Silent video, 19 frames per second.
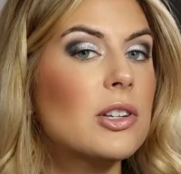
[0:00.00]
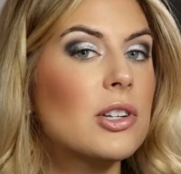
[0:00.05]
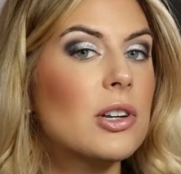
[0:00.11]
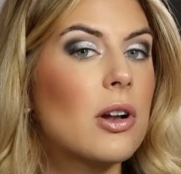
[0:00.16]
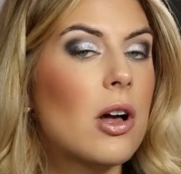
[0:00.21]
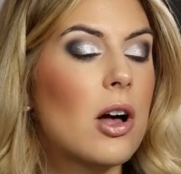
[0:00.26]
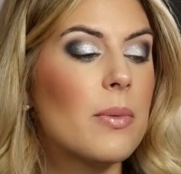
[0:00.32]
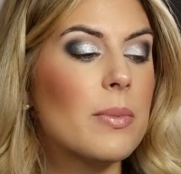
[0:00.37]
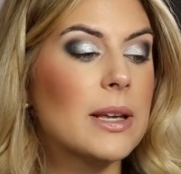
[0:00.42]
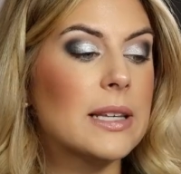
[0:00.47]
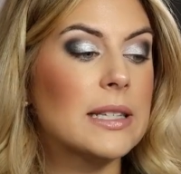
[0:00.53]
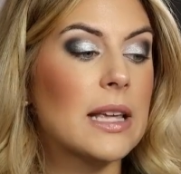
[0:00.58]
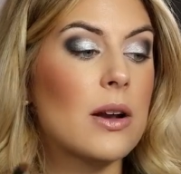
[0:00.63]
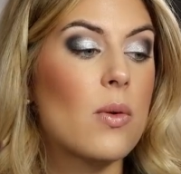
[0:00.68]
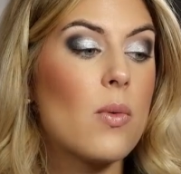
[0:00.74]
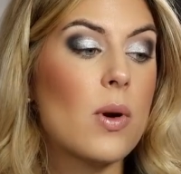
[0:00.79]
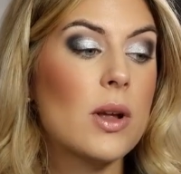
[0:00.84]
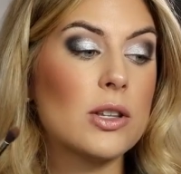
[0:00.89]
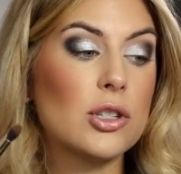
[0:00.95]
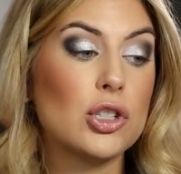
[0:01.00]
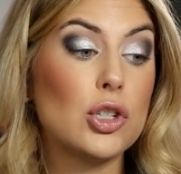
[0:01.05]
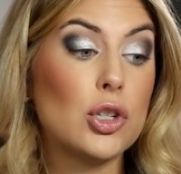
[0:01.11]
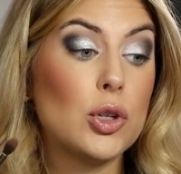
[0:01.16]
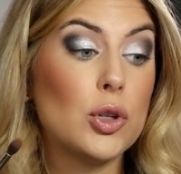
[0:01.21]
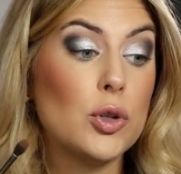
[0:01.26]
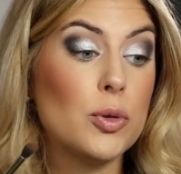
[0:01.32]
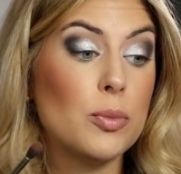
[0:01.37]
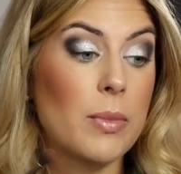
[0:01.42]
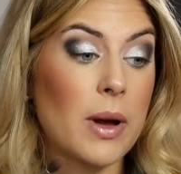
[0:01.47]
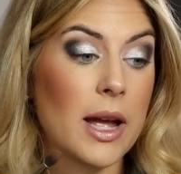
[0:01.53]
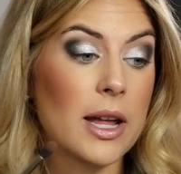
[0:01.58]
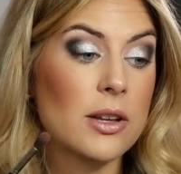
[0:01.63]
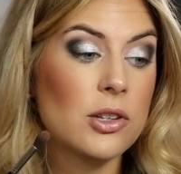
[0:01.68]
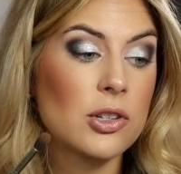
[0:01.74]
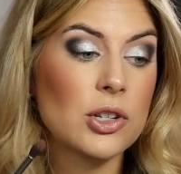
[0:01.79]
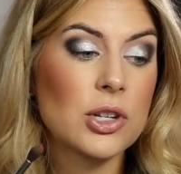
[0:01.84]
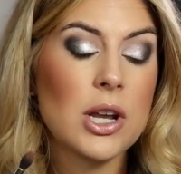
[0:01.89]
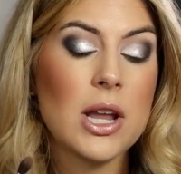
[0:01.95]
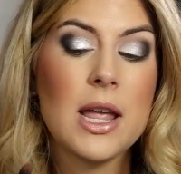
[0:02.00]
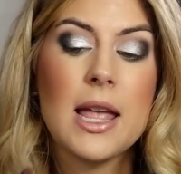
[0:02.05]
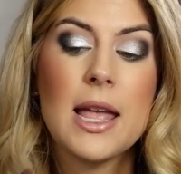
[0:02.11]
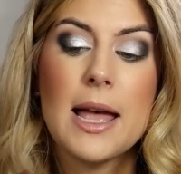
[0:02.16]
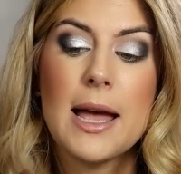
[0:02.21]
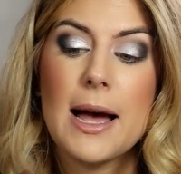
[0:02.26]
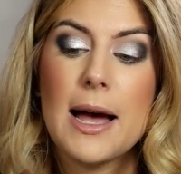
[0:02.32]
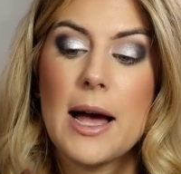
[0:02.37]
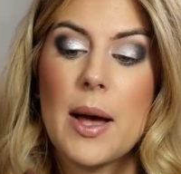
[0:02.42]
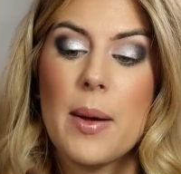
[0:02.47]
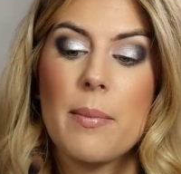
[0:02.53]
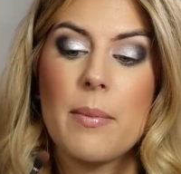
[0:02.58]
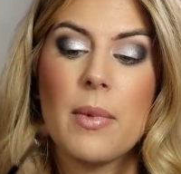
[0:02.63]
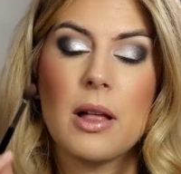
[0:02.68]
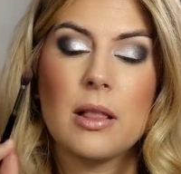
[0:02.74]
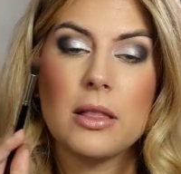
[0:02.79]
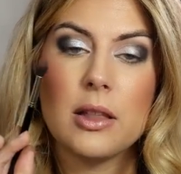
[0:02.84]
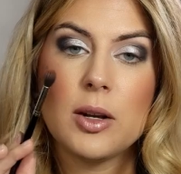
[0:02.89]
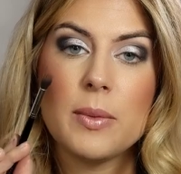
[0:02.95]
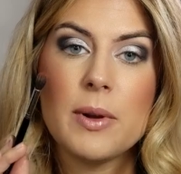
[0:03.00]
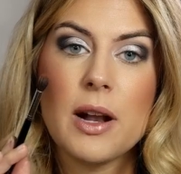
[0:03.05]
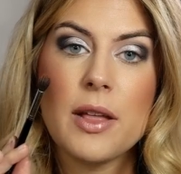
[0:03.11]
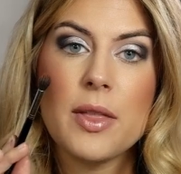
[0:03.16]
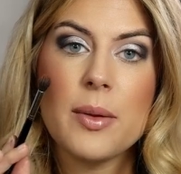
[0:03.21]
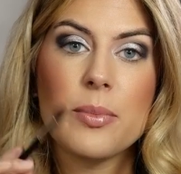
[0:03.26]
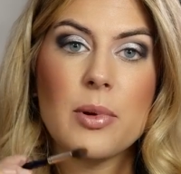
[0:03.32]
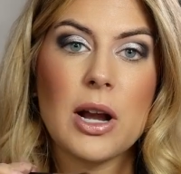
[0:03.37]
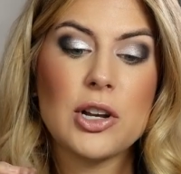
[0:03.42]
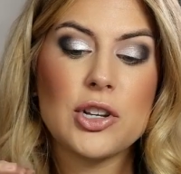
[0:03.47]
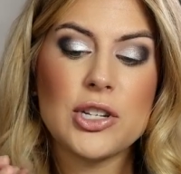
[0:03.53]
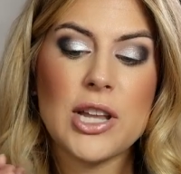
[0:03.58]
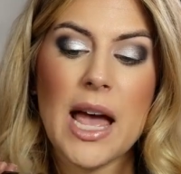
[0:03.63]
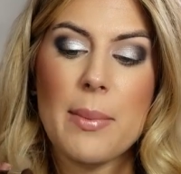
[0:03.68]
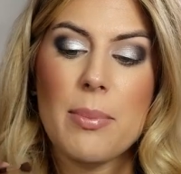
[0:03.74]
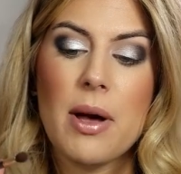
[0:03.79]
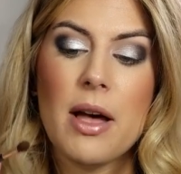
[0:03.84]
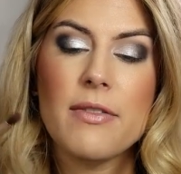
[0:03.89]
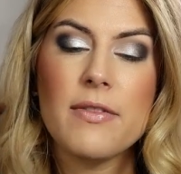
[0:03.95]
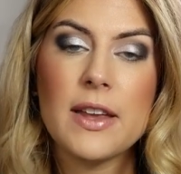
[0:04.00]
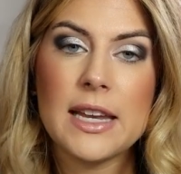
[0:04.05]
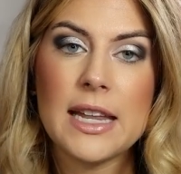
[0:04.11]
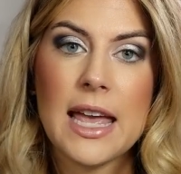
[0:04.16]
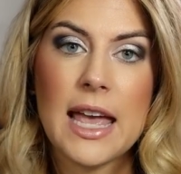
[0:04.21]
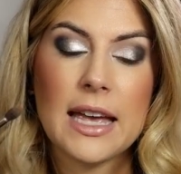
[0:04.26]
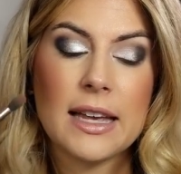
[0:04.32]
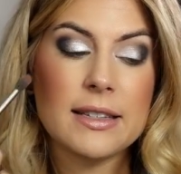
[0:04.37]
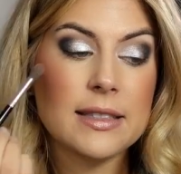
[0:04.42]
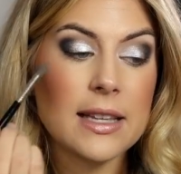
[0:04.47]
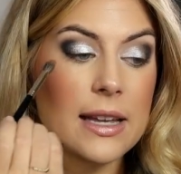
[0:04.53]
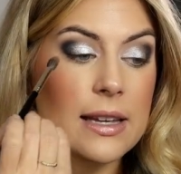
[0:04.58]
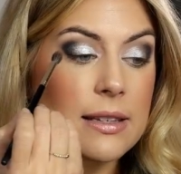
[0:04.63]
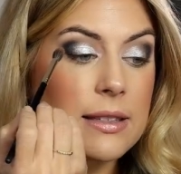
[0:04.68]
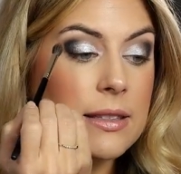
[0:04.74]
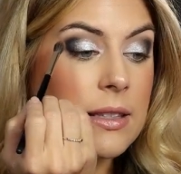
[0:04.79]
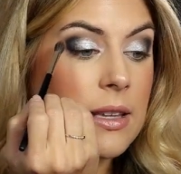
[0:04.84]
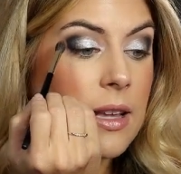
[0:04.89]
at all because I don't want too much. A little bit on the brush, tap off any excess,